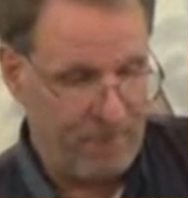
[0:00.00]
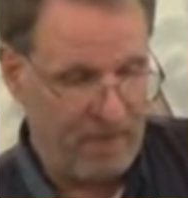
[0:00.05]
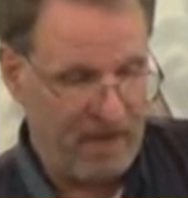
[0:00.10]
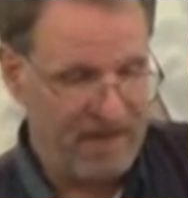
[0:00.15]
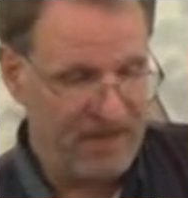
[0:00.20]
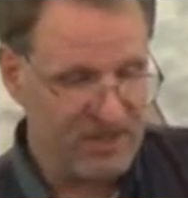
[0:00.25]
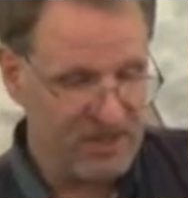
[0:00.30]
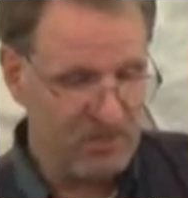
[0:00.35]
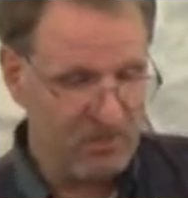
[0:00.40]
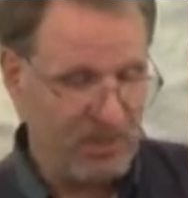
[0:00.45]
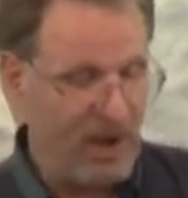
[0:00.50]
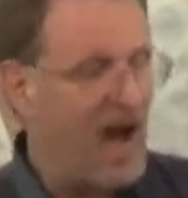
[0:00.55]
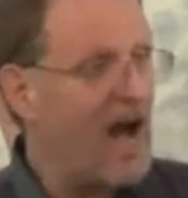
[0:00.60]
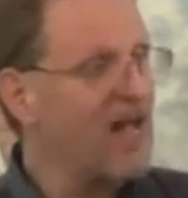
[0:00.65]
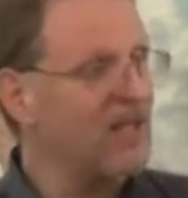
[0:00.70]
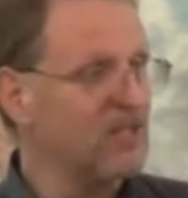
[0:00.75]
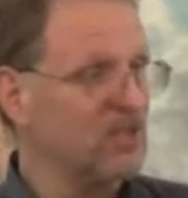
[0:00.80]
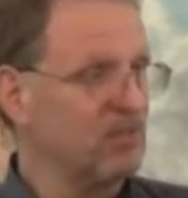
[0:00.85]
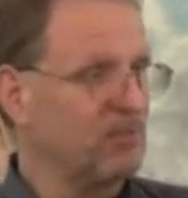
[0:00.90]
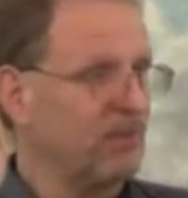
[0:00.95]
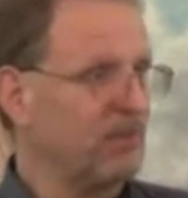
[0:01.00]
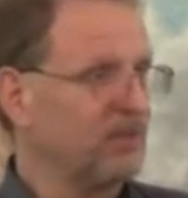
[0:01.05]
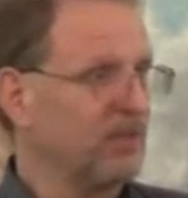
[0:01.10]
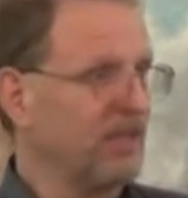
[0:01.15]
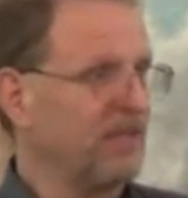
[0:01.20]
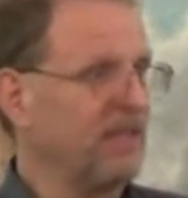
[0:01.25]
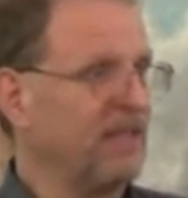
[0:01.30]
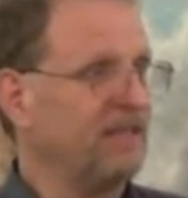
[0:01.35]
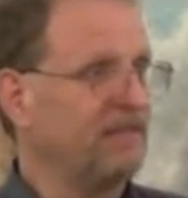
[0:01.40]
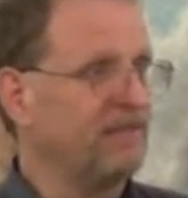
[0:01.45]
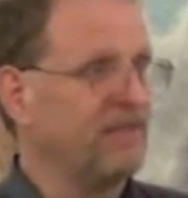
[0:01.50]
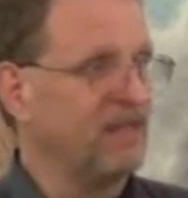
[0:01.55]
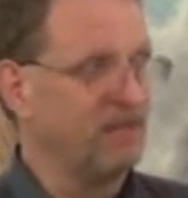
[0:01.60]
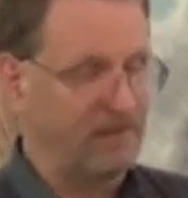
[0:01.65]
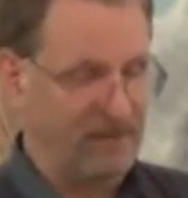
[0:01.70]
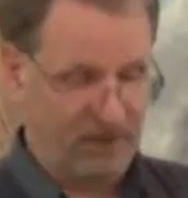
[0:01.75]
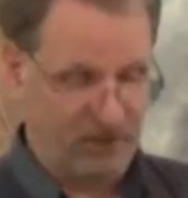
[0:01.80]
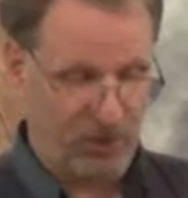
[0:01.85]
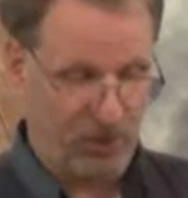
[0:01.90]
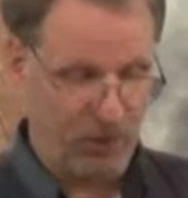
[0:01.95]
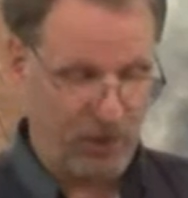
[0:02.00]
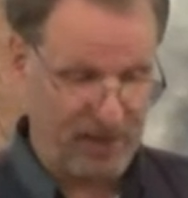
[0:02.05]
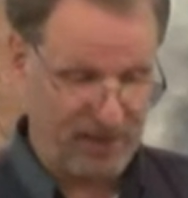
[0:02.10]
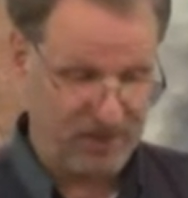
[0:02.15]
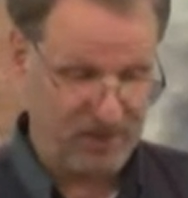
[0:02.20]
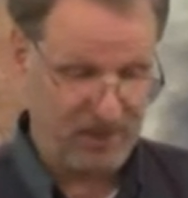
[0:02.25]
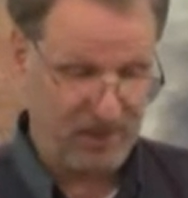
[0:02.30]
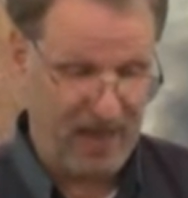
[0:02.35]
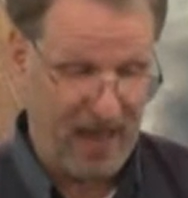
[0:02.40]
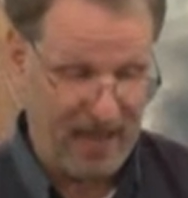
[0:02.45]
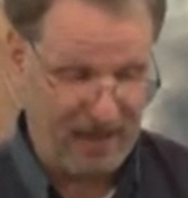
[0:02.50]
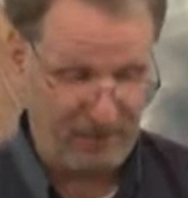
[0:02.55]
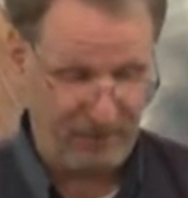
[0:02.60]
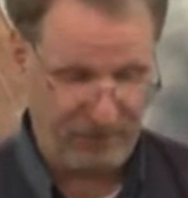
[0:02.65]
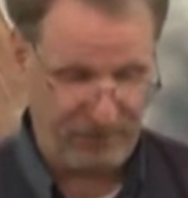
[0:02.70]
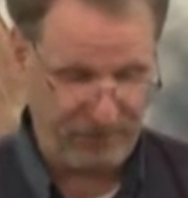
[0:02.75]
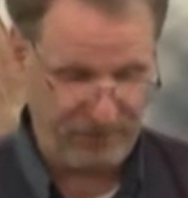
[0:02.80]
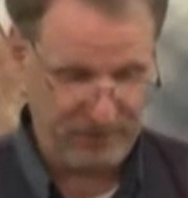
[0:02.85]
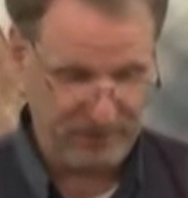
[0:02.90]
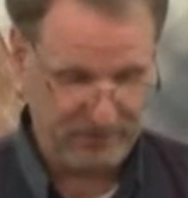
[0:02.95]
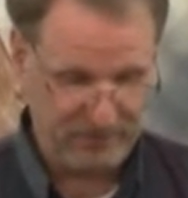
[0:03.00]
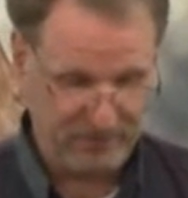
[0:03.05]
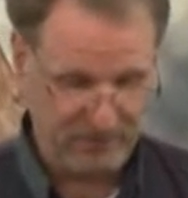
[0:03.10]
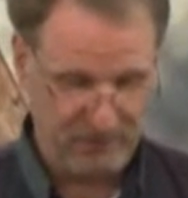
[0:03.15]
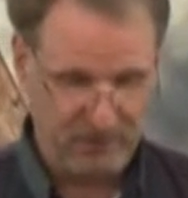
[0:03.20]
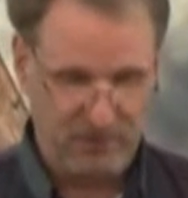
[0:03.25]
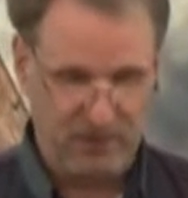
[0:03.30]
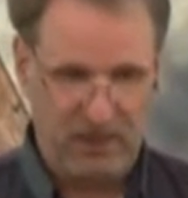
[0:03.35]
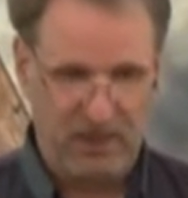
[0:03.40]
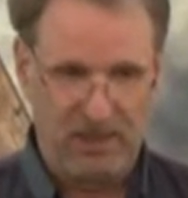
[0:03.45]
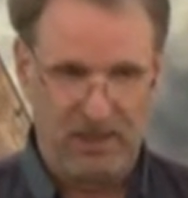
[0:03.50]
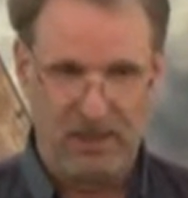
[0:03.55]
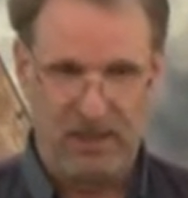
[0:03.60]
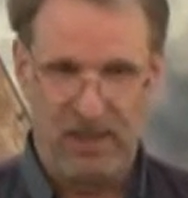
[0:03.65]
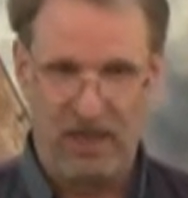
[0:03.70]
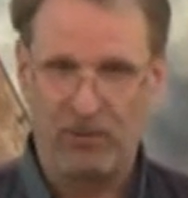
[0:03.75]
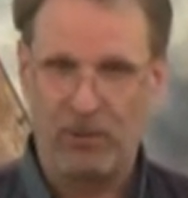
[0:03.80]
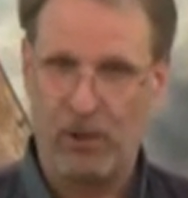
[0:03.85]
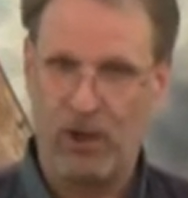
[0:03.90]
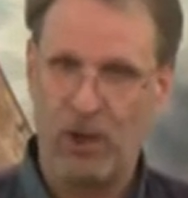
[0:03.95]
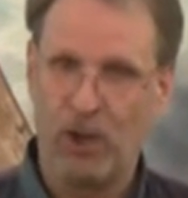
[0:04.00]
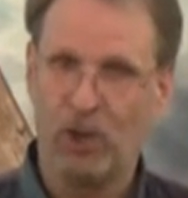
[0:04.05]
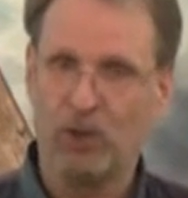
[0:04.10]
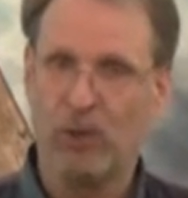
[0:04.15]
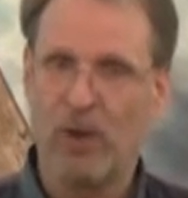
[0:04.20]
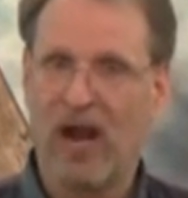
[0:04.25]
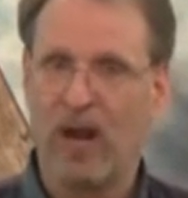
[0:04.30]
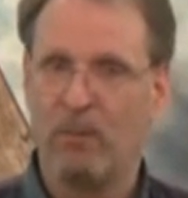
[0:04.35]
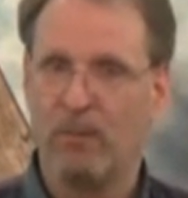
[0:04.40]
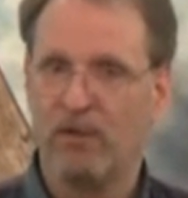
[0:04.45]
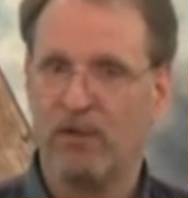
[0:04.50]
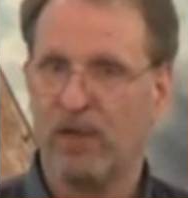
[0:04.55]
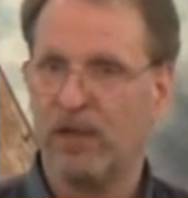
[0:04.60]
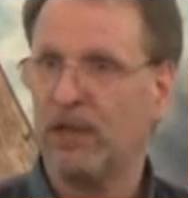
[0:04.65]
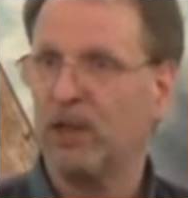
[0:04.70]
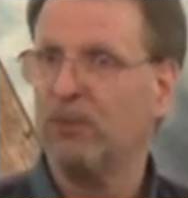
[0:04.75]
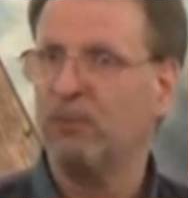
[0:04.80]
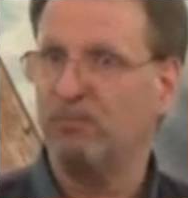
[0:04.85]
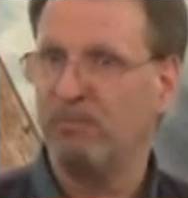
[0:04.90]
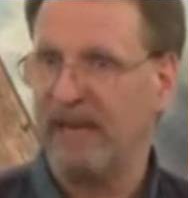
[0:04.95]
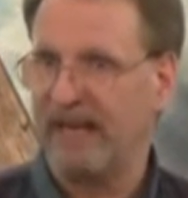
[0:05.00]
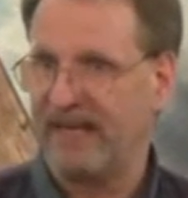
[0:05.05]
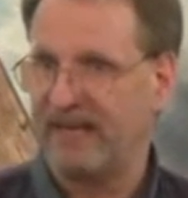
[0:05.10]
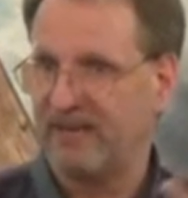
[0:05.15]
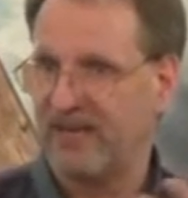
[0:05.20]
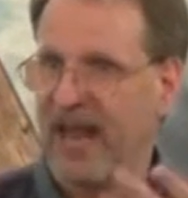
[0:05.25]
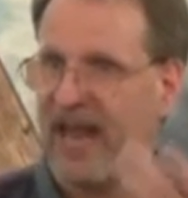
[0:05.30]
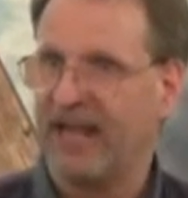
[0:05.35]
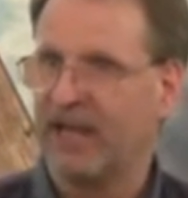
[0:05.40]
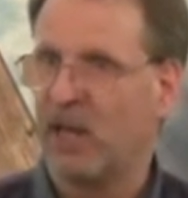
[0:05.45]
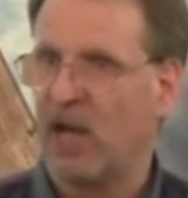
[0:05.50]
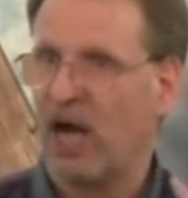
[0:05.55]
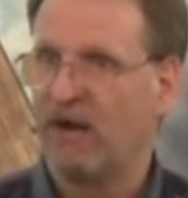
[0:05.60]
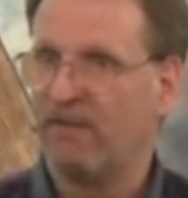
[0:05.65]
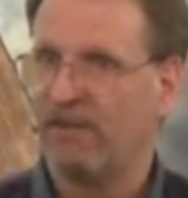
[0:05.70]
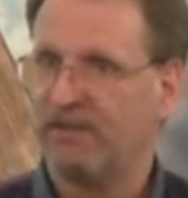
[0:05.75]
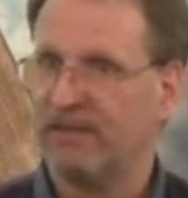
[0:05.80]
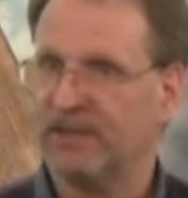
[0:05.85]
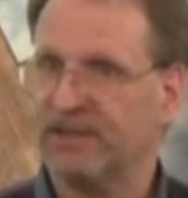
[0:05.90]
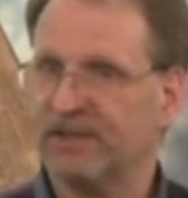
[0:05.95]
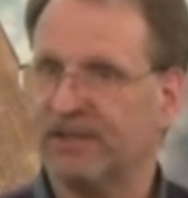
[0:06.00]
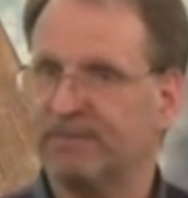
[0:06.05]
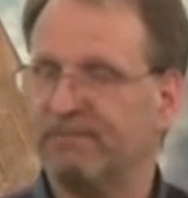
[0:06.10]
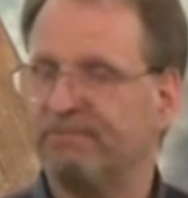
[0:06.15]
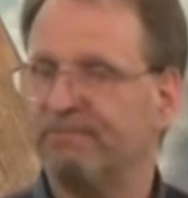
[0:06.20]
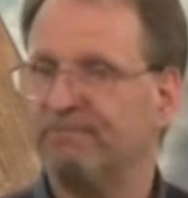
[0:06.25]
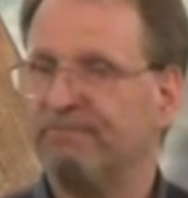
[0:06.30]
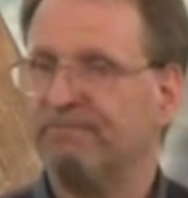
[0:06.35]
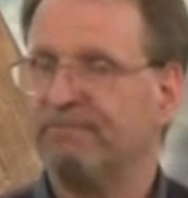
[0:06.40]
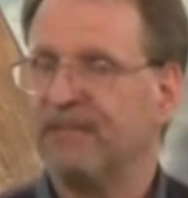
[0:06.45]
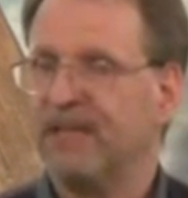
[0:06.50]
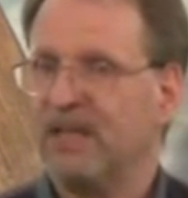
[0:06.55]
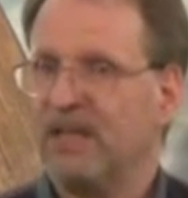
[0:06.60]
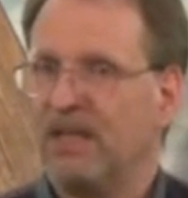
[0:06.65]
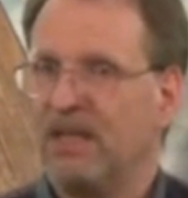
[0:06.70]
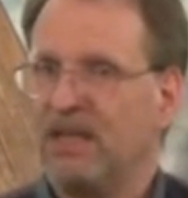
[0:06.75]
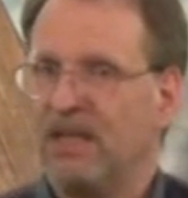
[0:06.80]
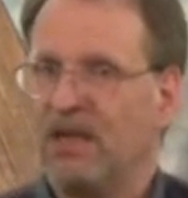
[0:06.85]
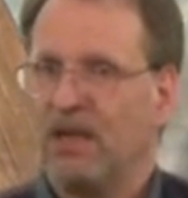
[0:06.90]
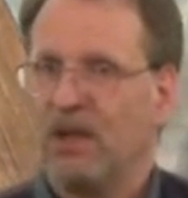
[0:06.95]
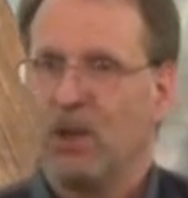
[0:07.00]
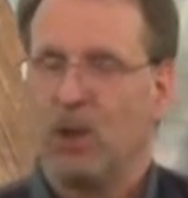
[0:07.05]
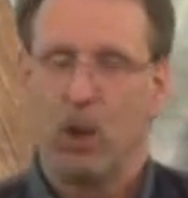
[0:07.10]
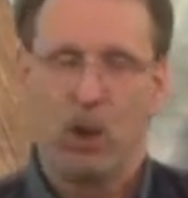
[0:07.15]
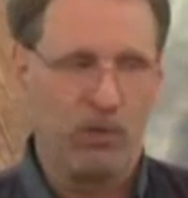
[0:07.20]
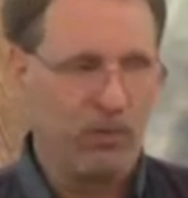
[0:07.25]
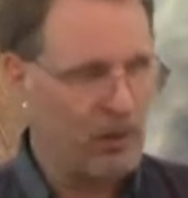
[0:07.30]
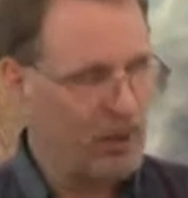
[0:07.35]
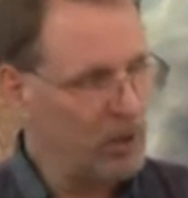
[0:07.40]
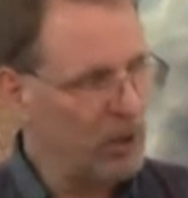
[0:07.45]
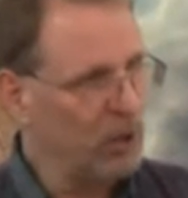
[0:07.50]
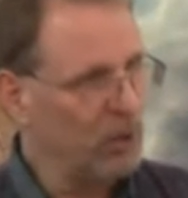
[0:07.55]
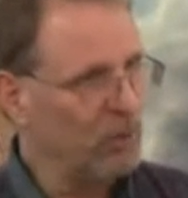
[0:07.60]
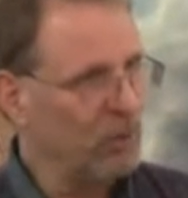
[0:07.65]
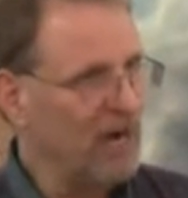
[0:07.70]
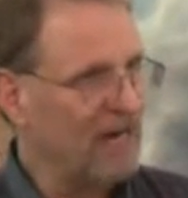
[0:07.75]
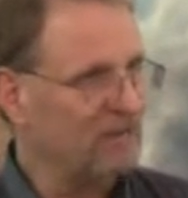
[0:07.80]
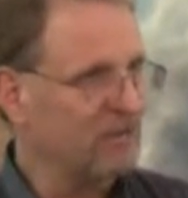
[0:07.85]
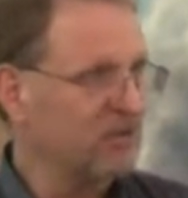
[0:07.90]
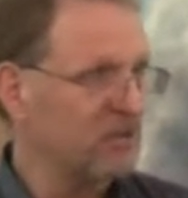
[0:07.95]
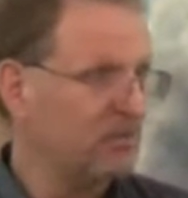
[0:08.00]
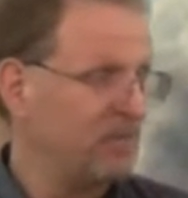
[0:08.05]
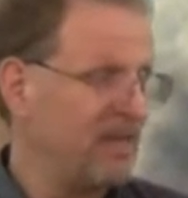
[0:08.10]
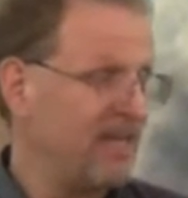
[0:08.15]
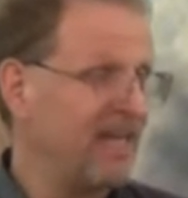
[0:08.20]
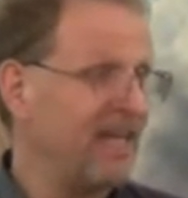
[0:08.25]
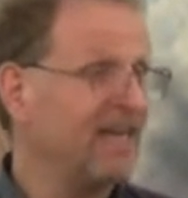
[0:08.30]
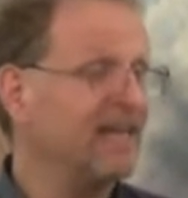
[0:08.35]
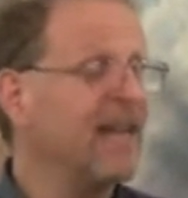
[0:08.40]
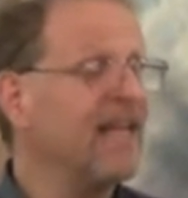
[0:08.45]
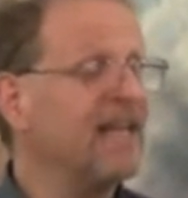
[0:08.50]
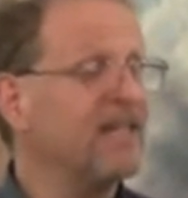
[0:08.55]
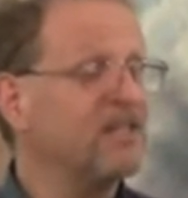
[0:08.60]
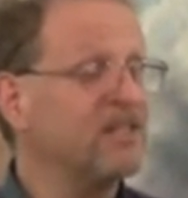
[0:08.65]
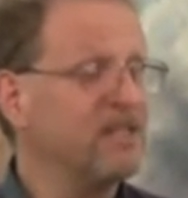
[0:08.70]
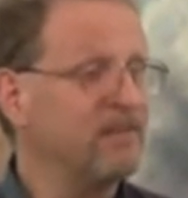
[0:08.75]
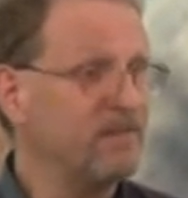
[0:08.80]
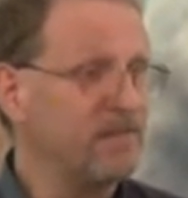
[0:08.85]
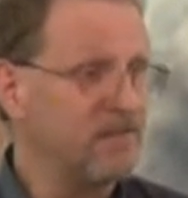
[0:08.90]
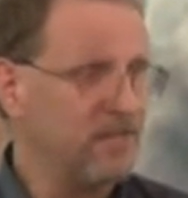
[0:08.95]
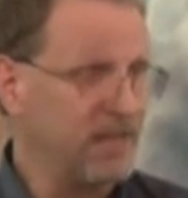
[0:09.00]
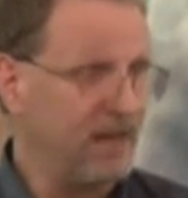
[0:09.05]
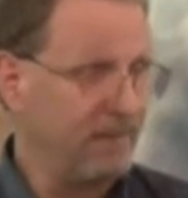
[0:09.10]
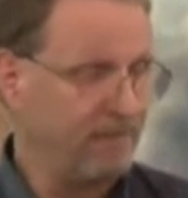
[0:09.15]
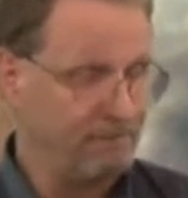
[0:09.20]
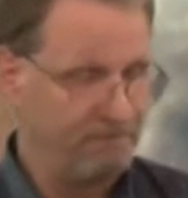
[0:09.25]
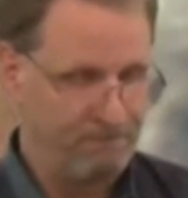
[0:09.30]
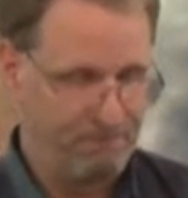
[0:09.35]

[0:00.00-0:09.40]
It's impossible to live in a victorious life if we go around with gloom beads hanging off of us, or if we go around speaking negativity,